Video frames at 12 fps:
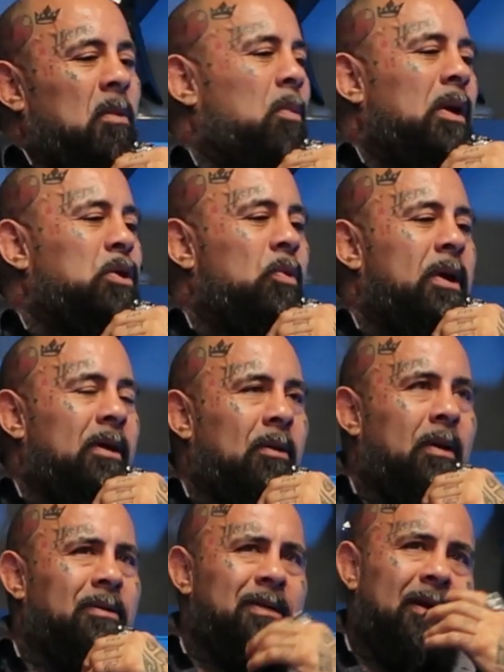What do we, you know,
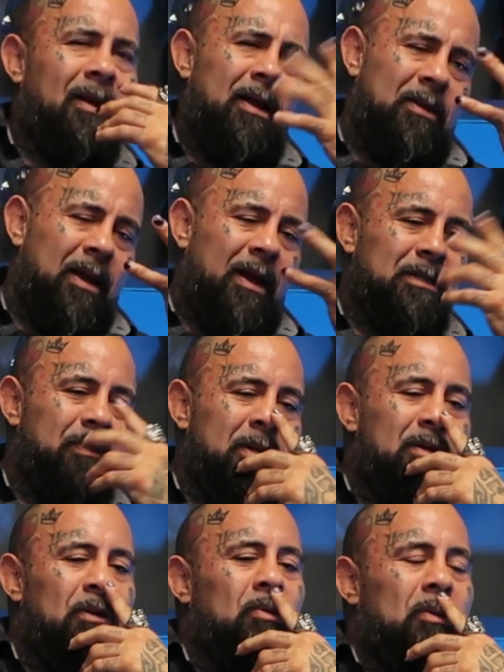I was like, and I explained,
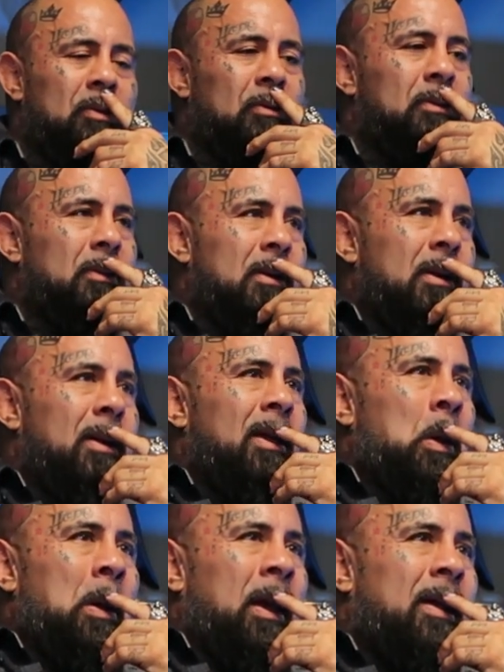and I told her, she goes,
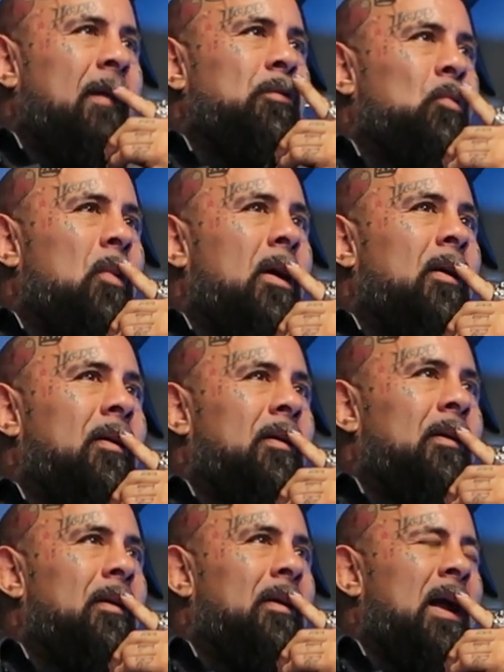and after a while,
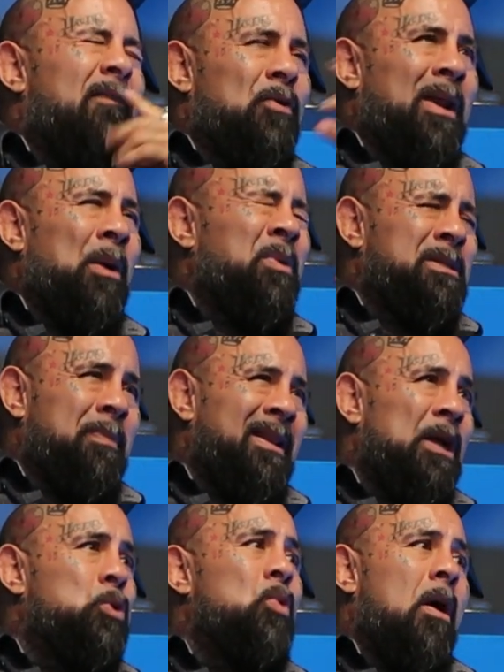after like we spent
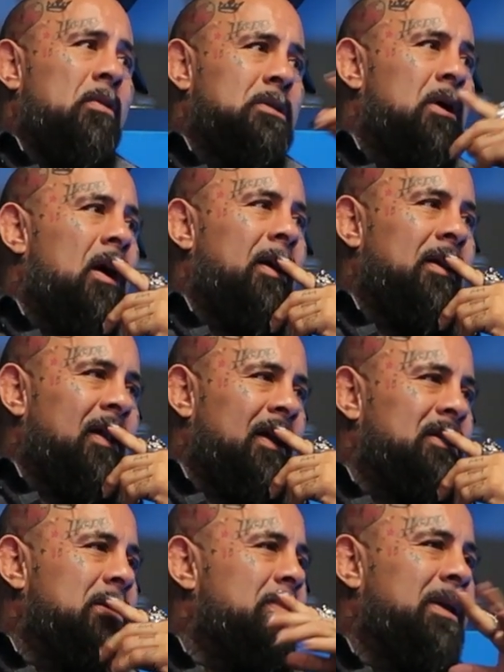like 2 hours talking, like
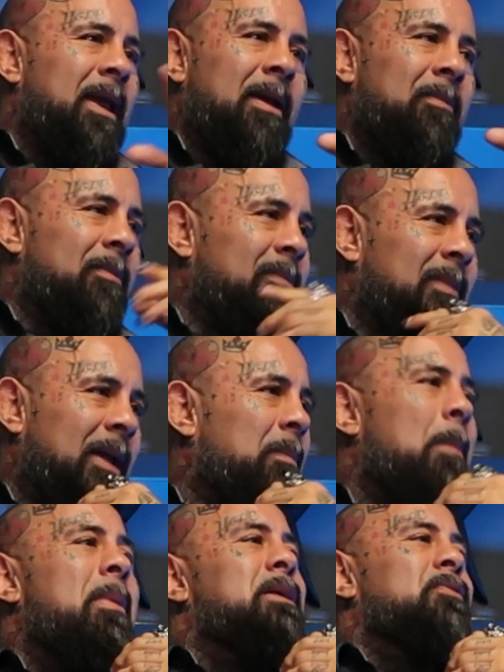she became like
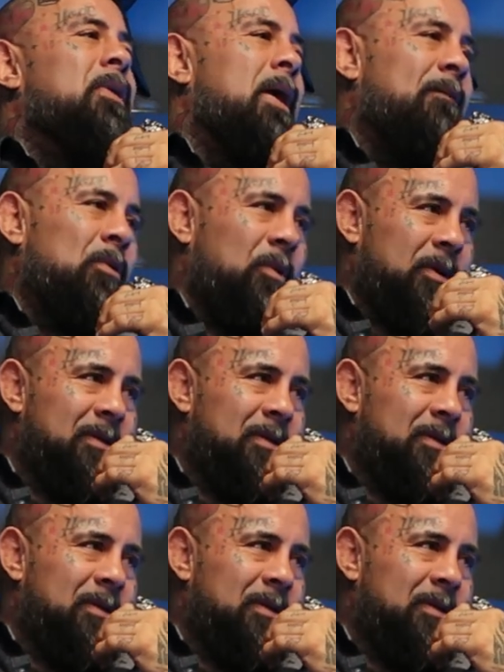my best friend afterwards.